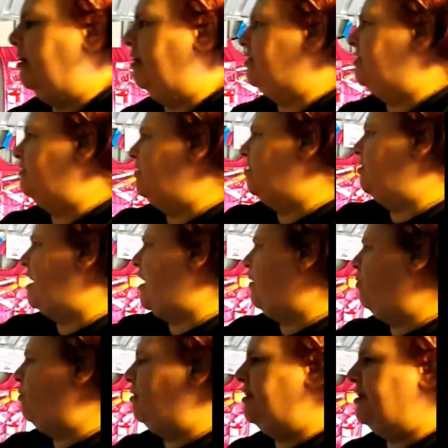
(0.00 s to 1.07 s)
and they're all
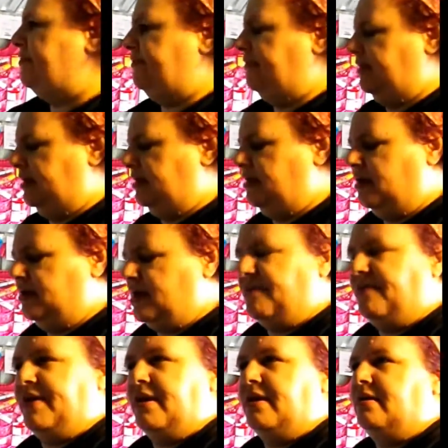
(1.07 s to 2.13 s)
out and you know, and I
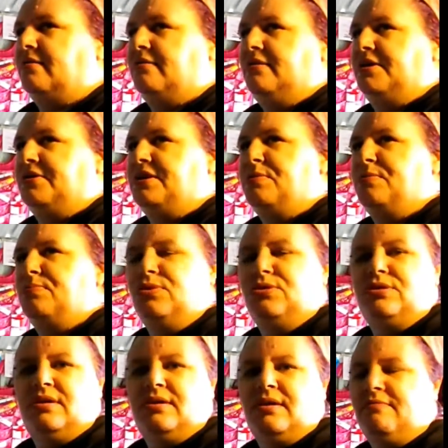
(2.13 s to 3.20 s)
think, you know, you
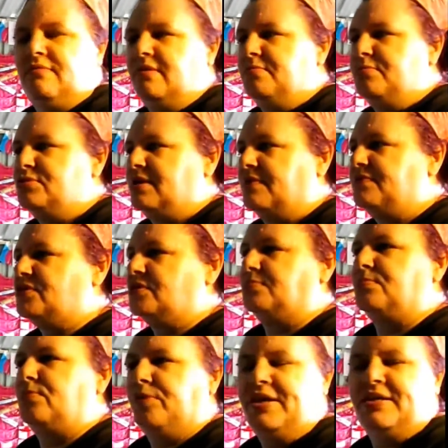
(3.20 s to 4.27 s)
must have
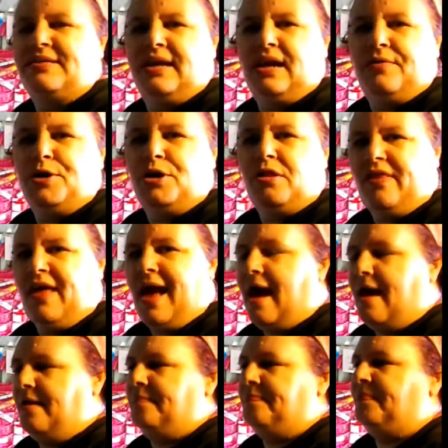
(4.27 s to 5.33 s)
some money to get all
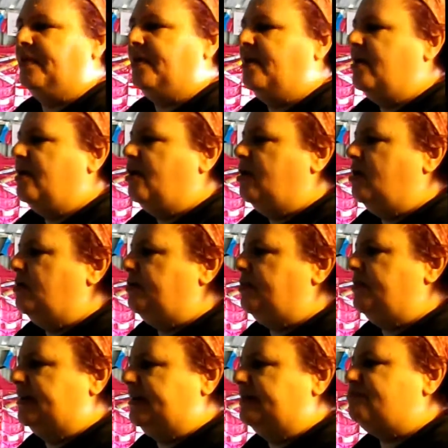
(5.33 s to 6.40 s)
that.
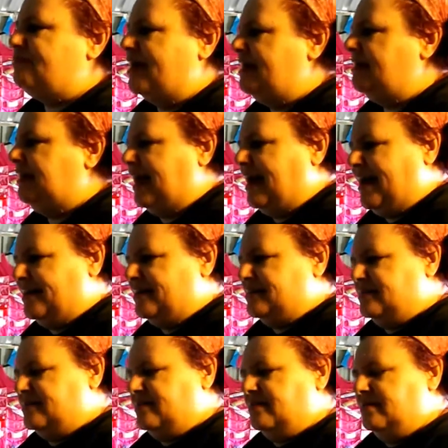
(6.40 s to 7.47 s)
But then I
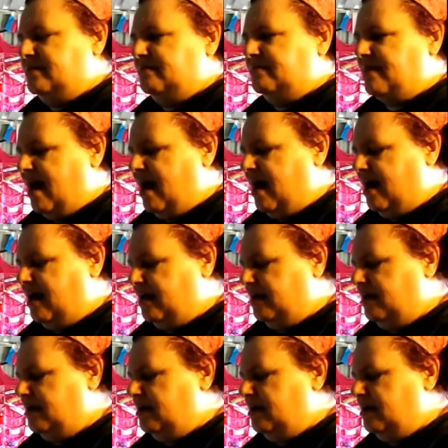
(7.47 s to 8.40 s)
realised that